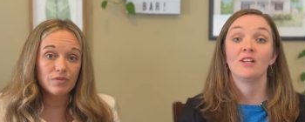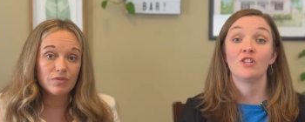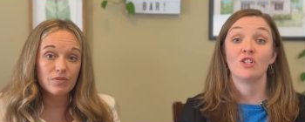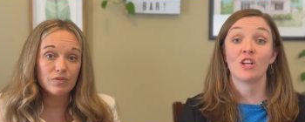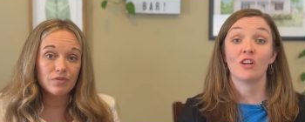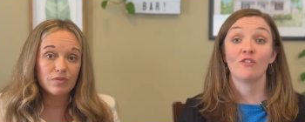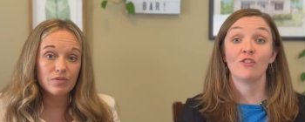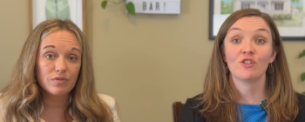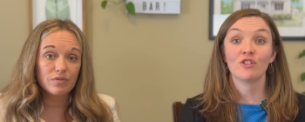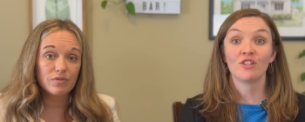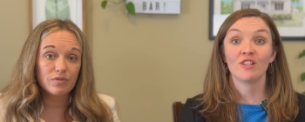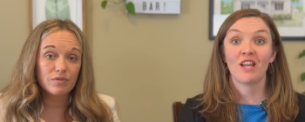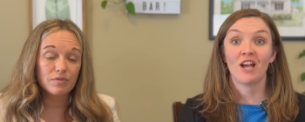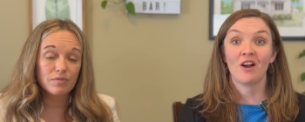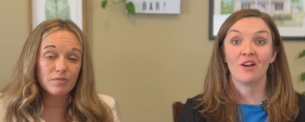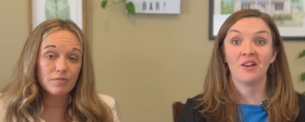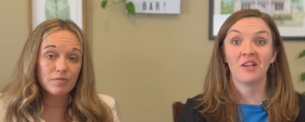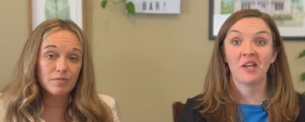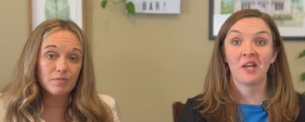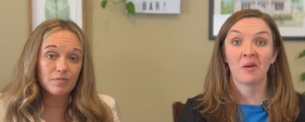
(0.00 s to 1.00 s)
Speaker 1: Jefferson
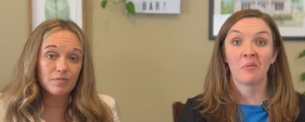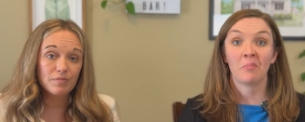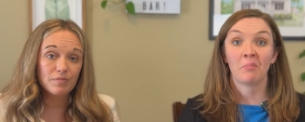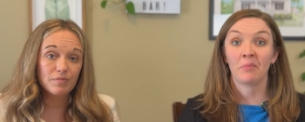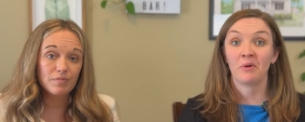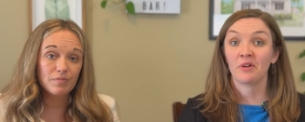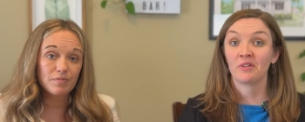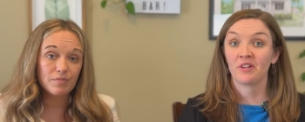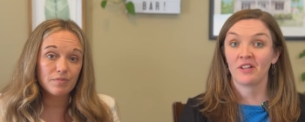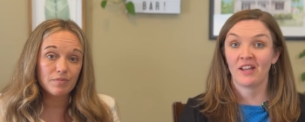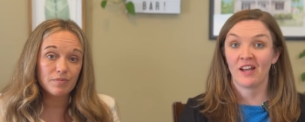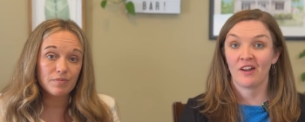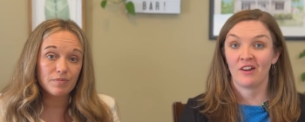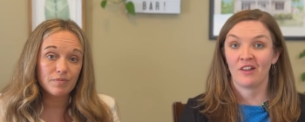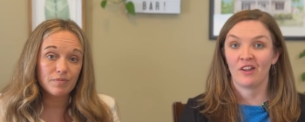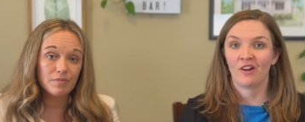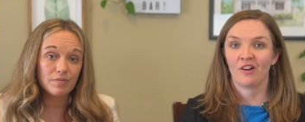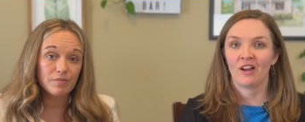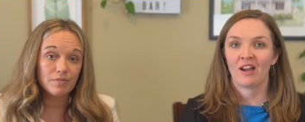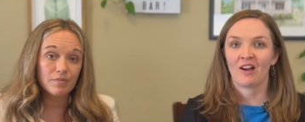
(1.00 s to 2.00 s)
County and Berkeley
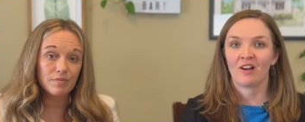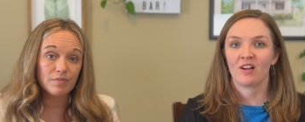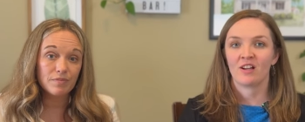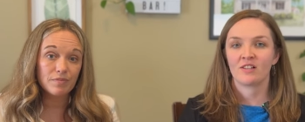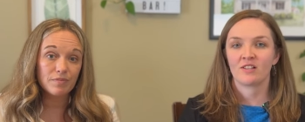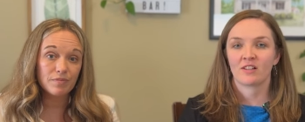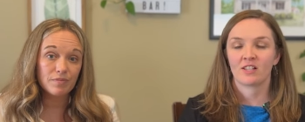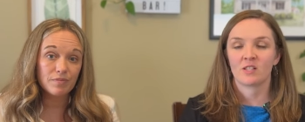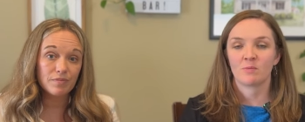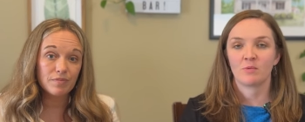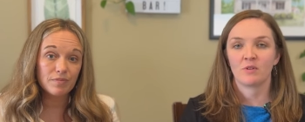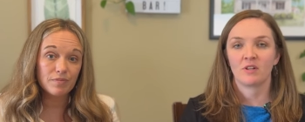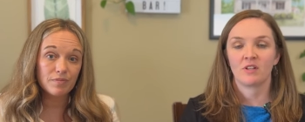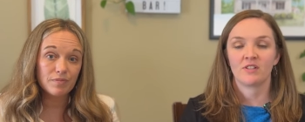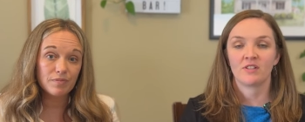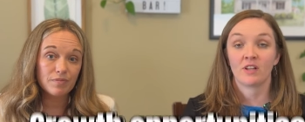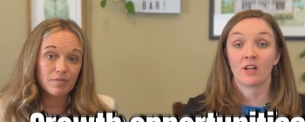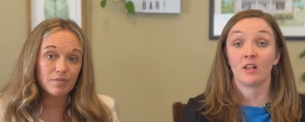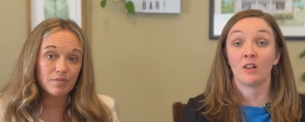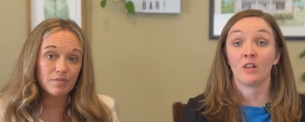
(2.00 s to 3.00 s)
County are areas
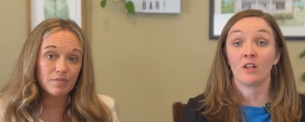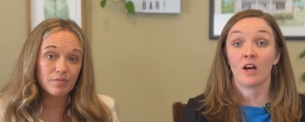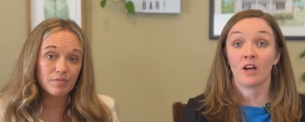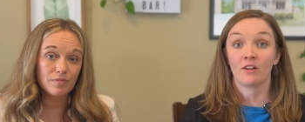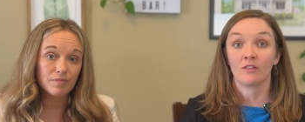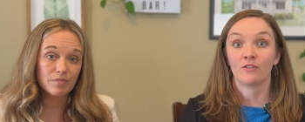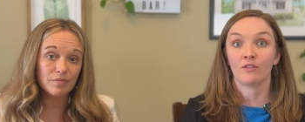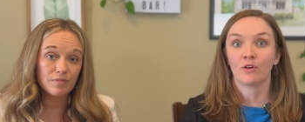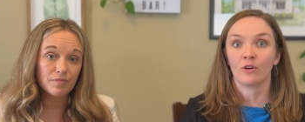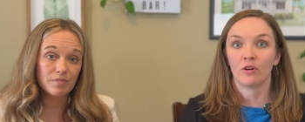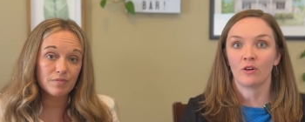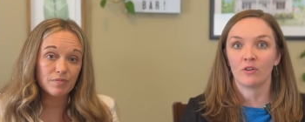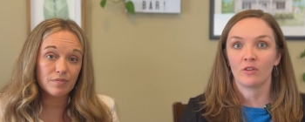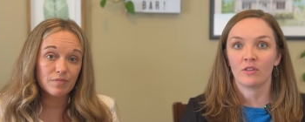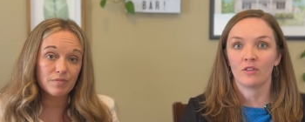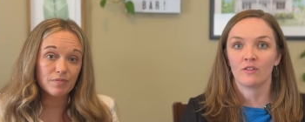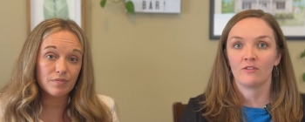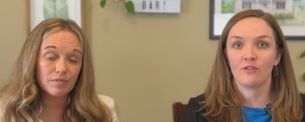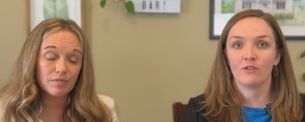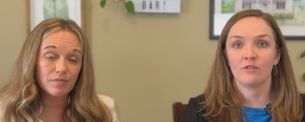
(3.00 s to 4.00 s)
experiencing a lot of growth.
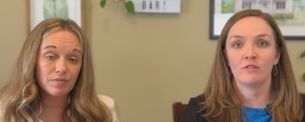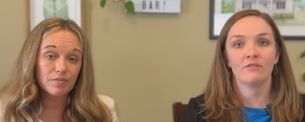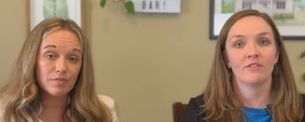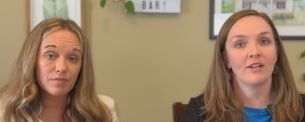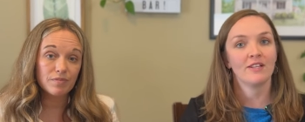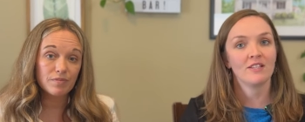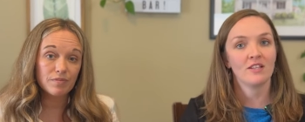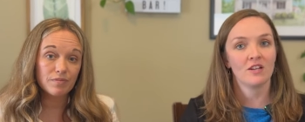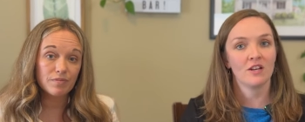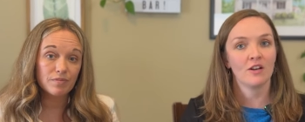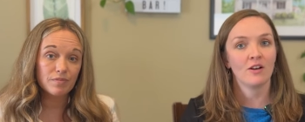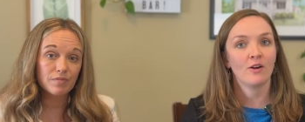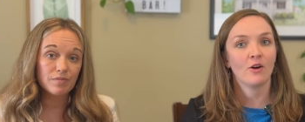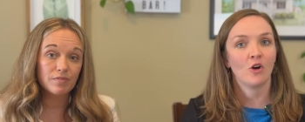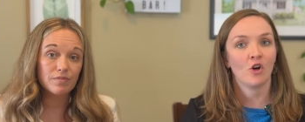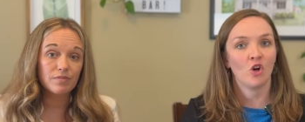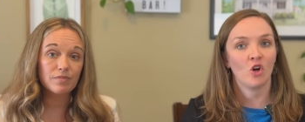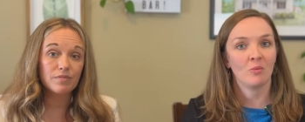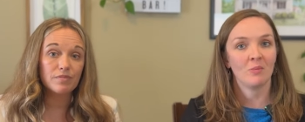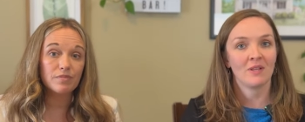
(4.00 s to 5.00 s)
If you invested in a
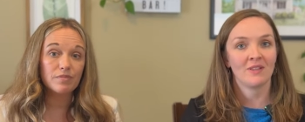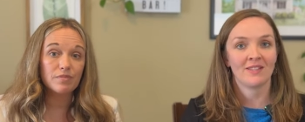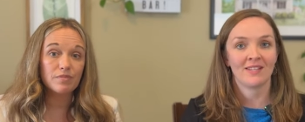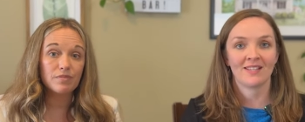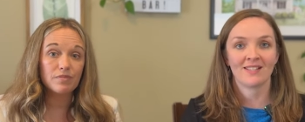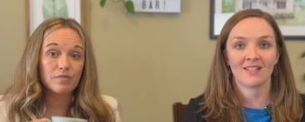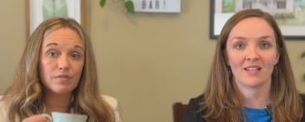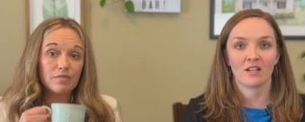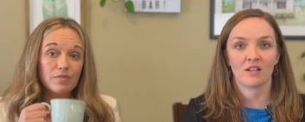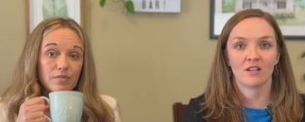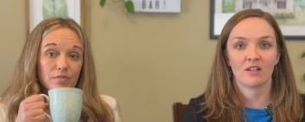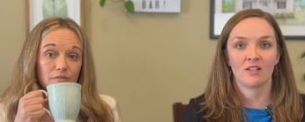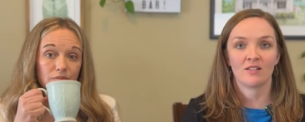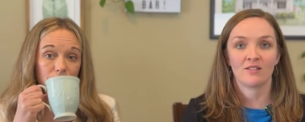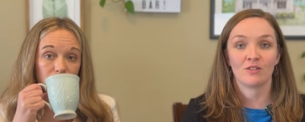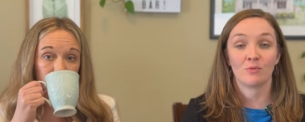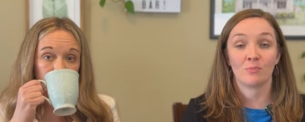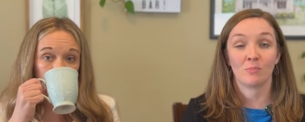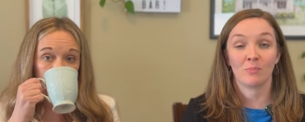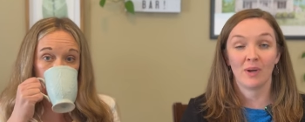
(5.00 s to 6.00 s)
home in these
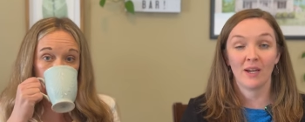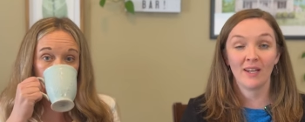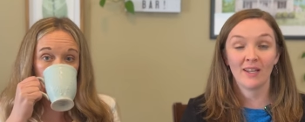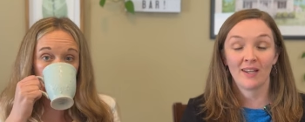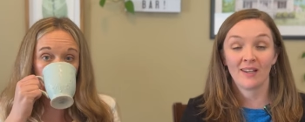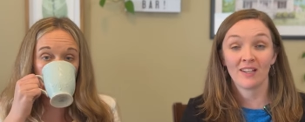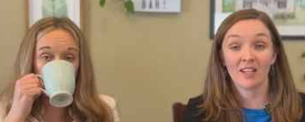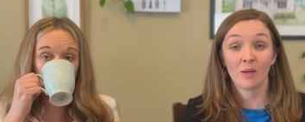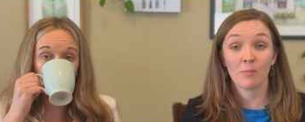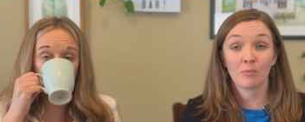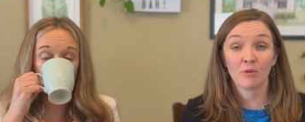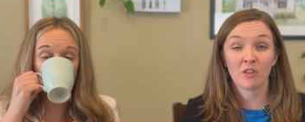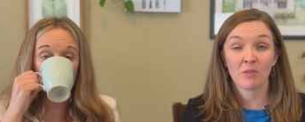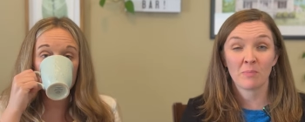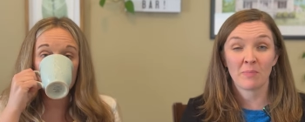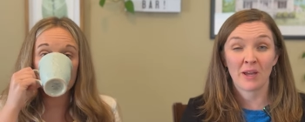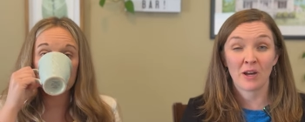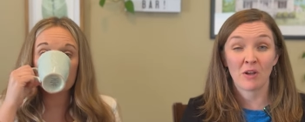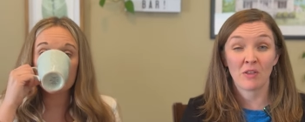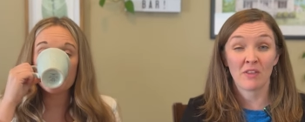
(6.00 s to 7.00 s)
areas, you might end up
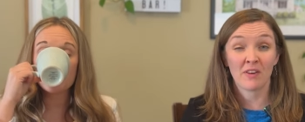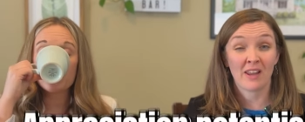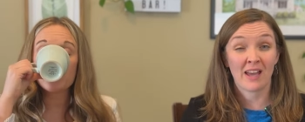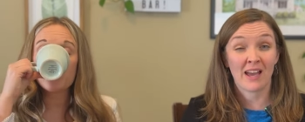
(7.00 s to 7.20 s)
with better than